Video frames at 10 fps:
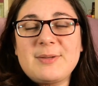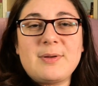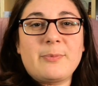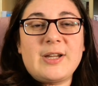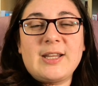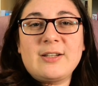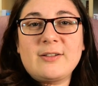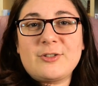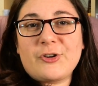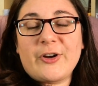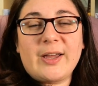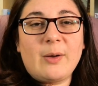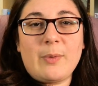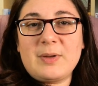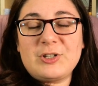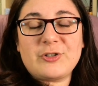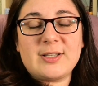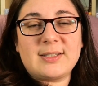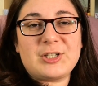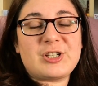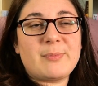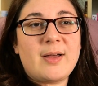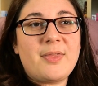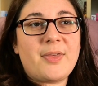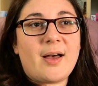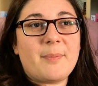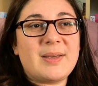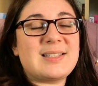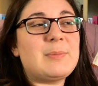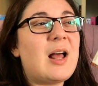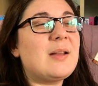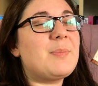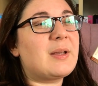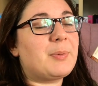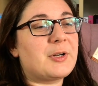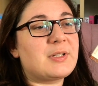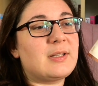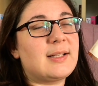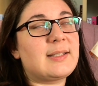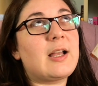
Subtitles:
to be reading during Women in Translation Month, because I'm not a big person that's like,